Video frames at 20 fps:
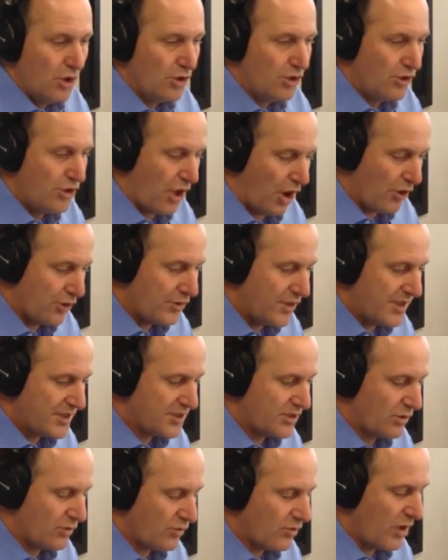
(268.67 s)
No, that's
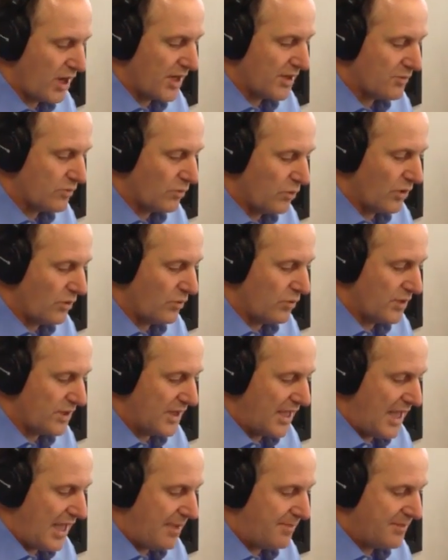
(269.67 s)
not right. What
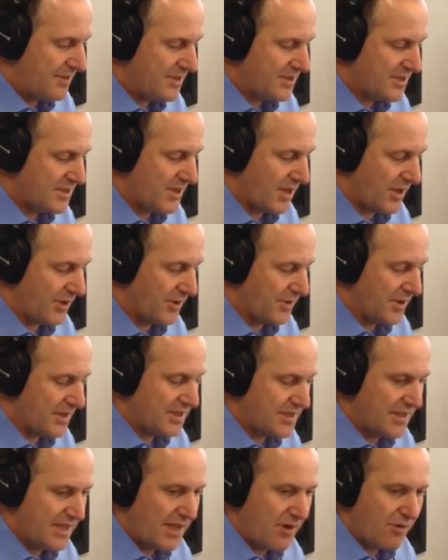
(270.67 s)
happens, though,
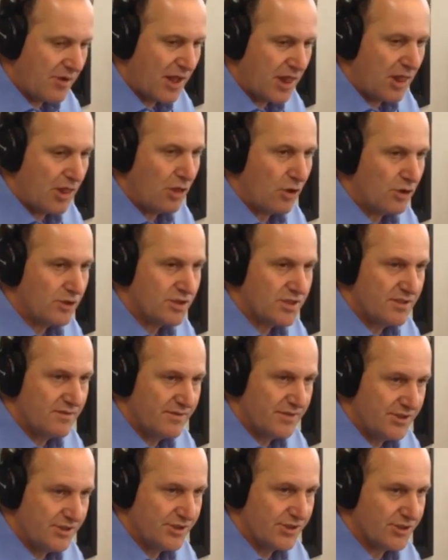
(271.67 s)
is there are lots of
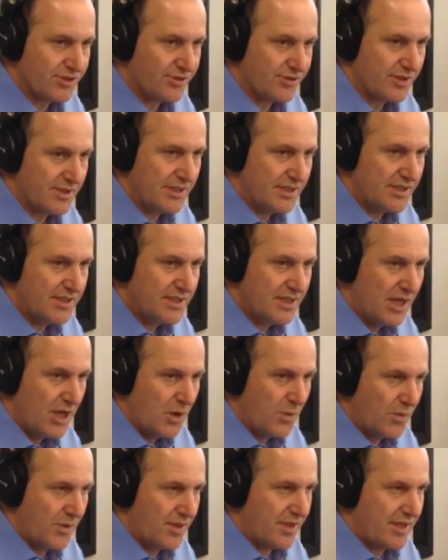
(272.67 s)
industries
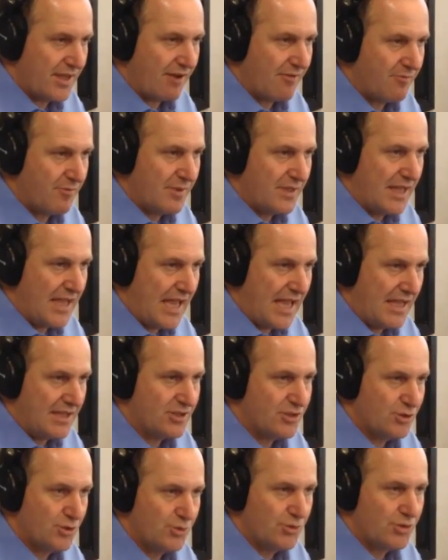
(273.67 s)
where the government has
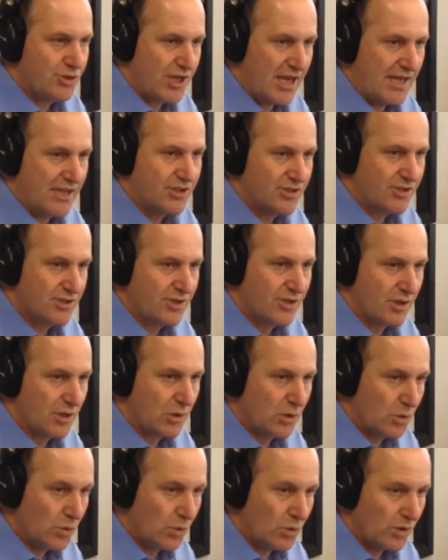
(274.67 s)
to change the
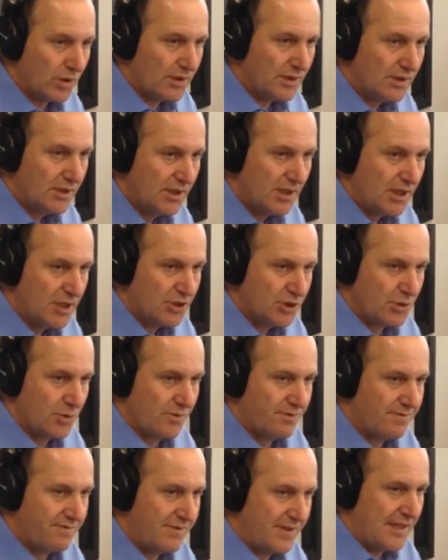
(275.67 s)
law to
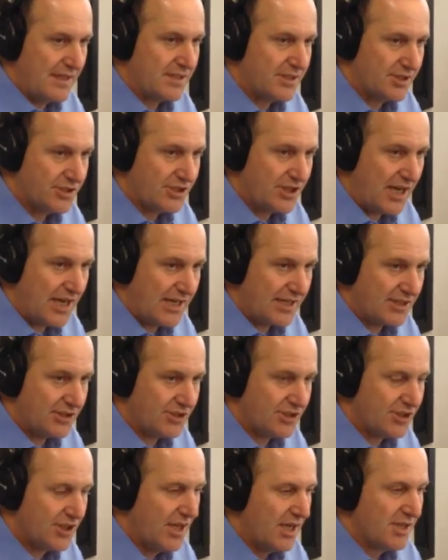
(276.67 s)
effect
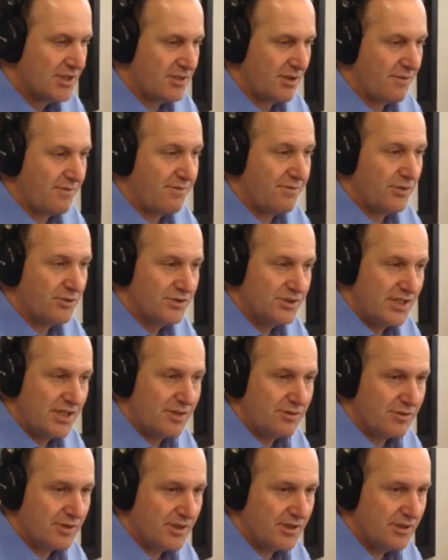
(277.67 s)
change. So
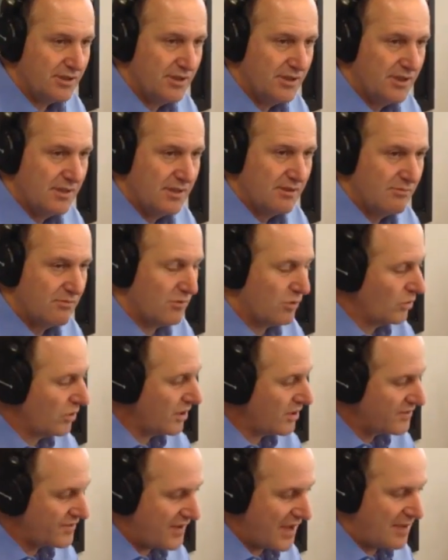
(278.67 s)
Fonterra, all
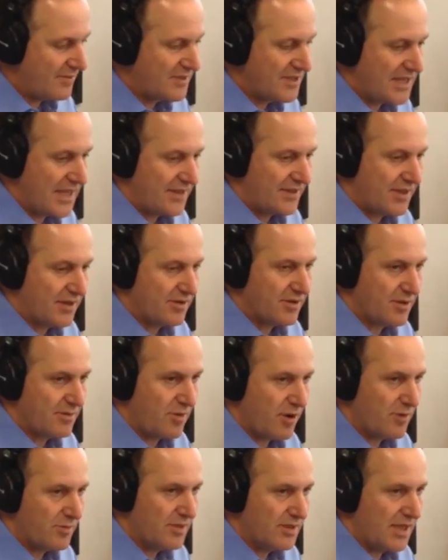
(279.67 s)
those farmers out there at the
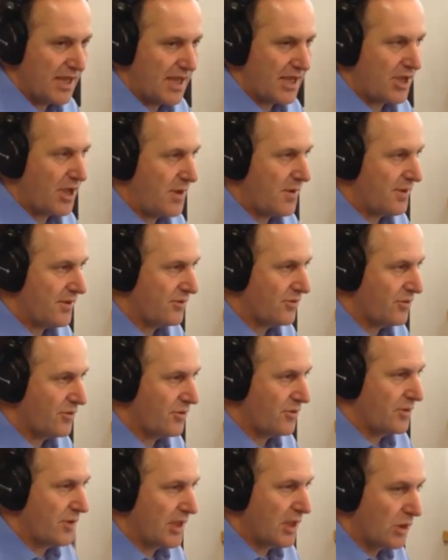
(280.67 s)
moment, are going
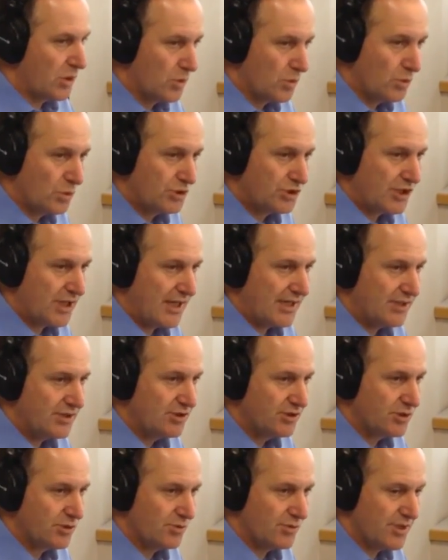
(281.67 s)
through a law
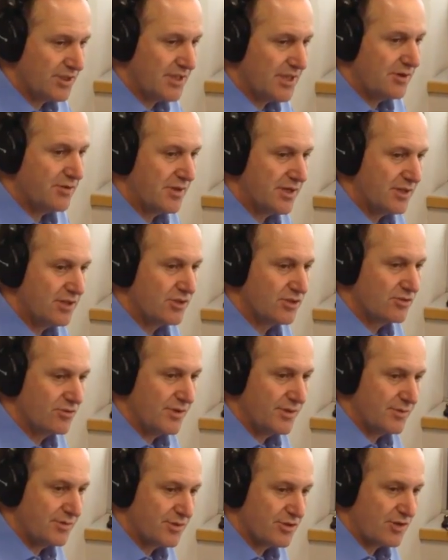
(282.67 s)
change called the Dairy
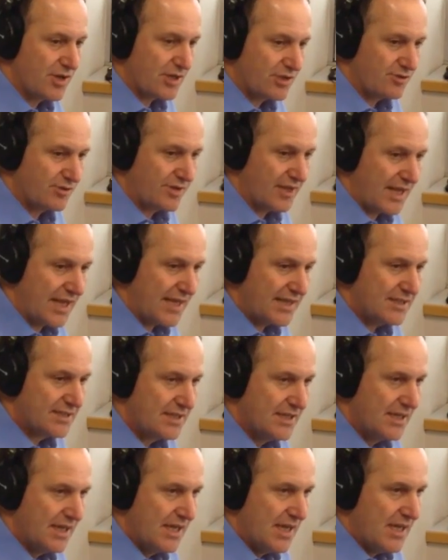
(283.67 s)
Industry Restructuring Act,
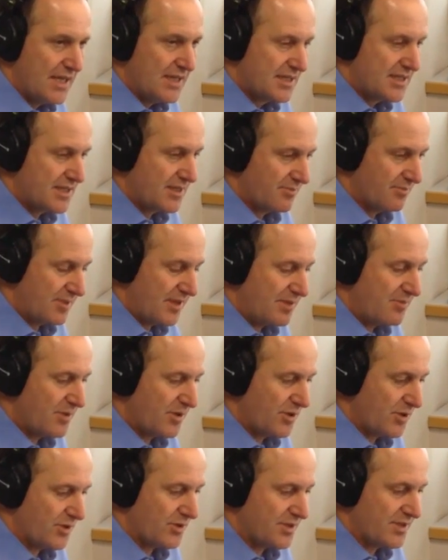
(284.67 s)
simply
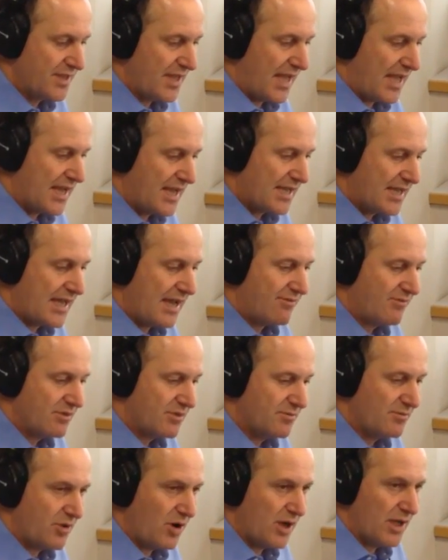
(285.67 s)
because they are
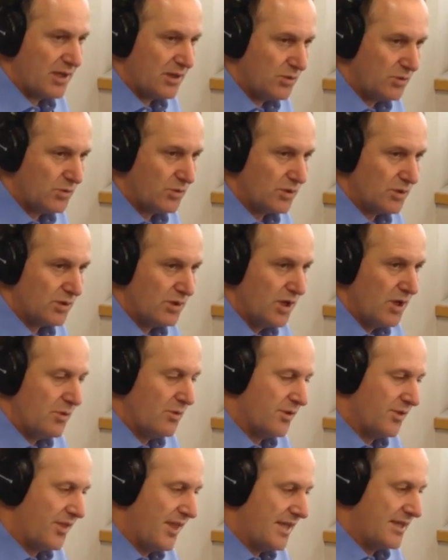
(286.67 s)
governed by law.
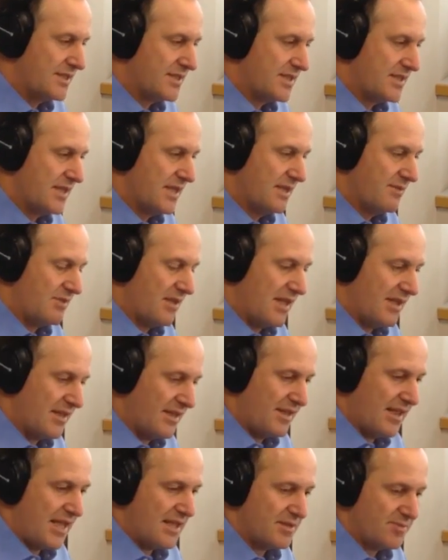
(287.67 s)
Well, that's
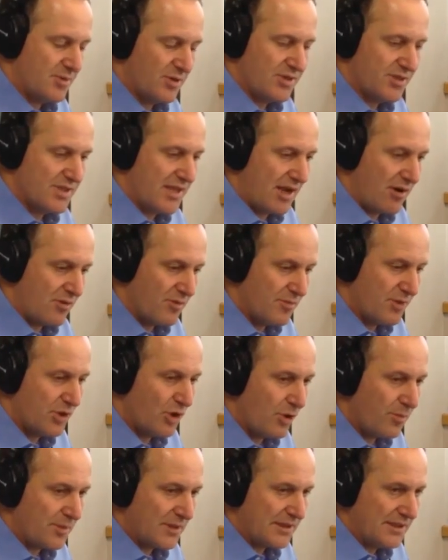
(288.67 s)
because they're a
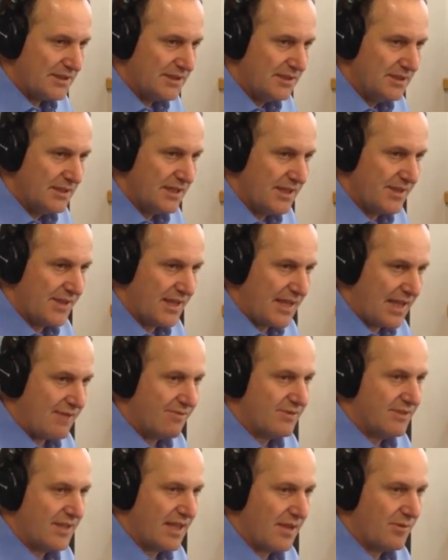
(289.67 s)
monopoly, and they're
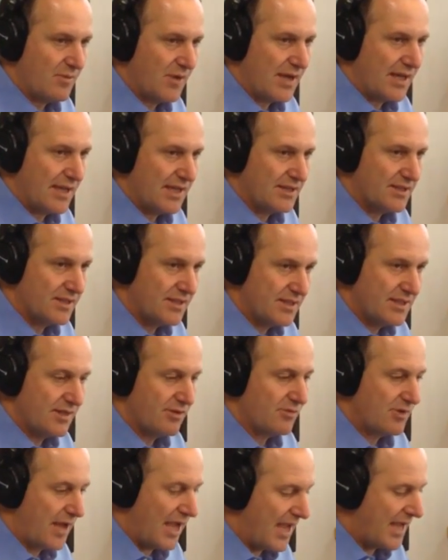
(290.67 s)
governed that way under the
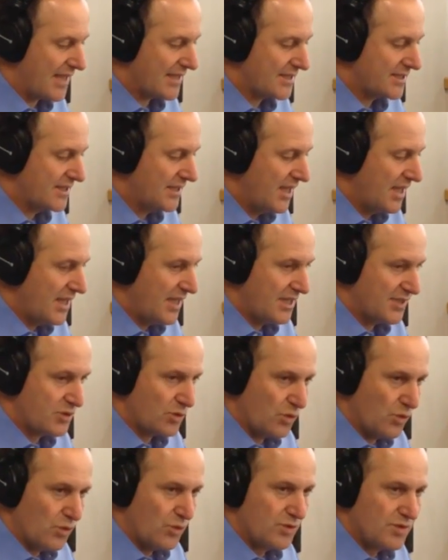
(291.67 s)
Dairy Act. It's
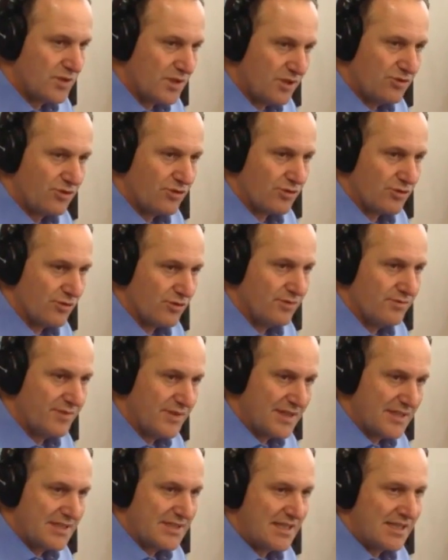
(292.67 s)
also true for
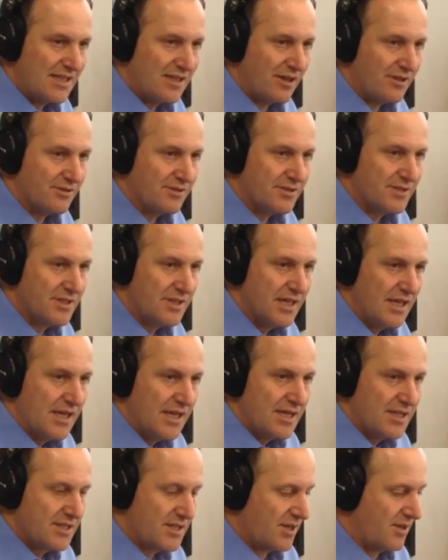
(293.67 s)
casinos.
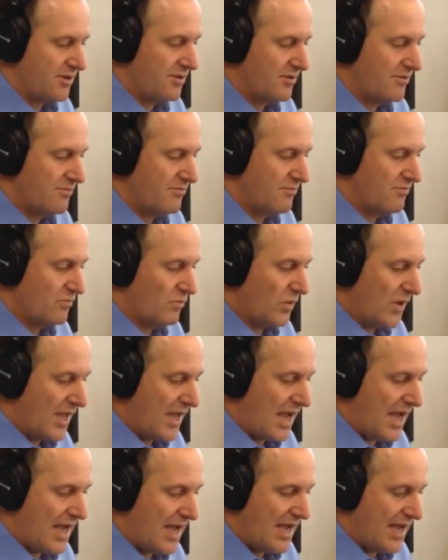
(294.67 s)
So we
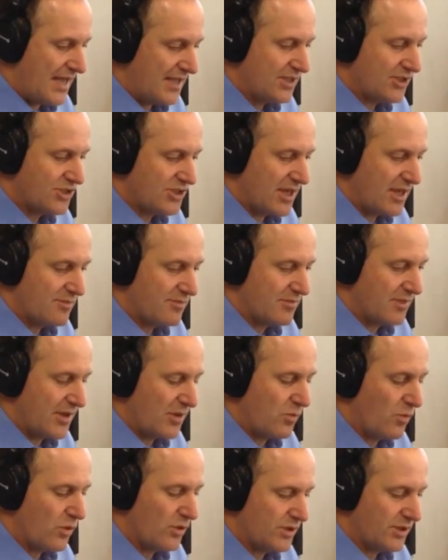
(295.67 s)
are unashamedly
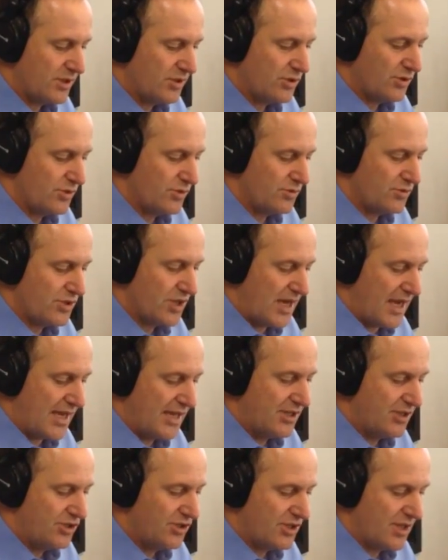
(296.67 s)
wanting to
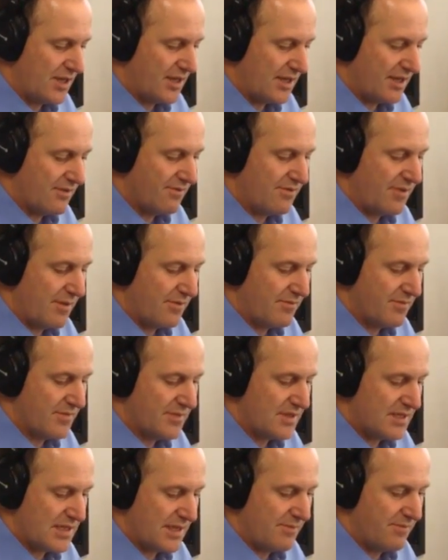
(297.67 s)
change and give them
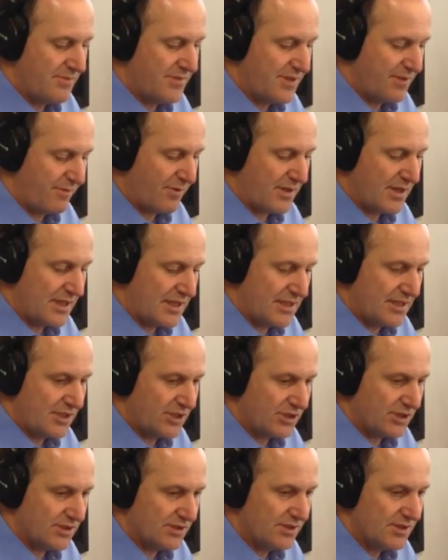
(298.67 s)
some different
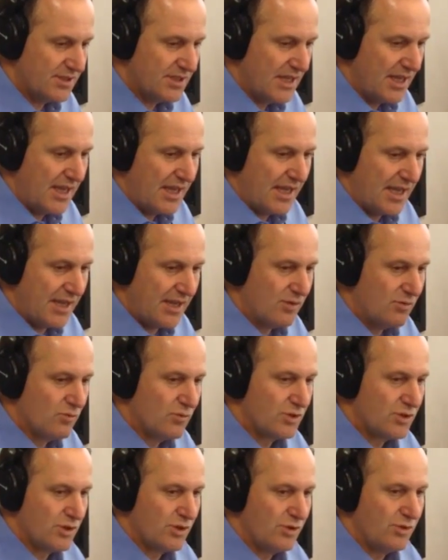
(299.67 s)
conditions, in
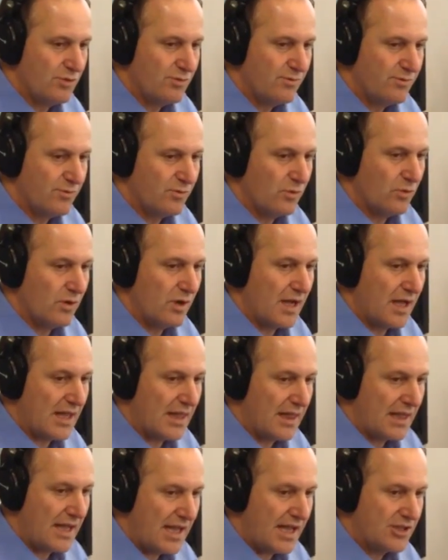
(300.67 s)
return for a
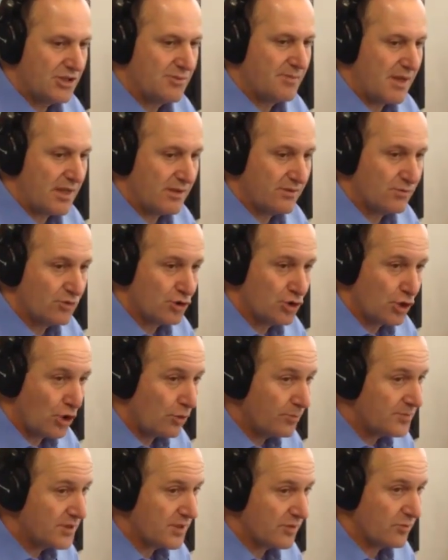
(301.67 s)
large amount of
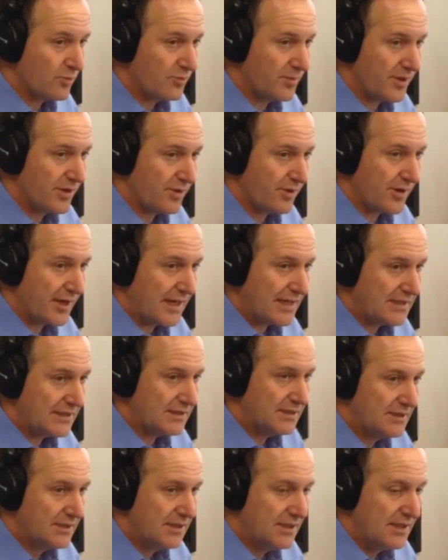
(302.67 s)
jobs that will be
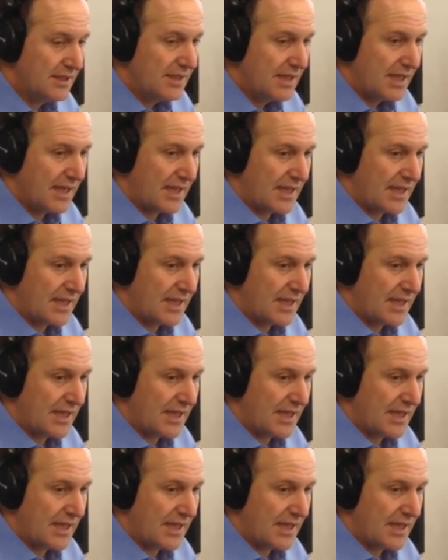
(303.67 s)
created, a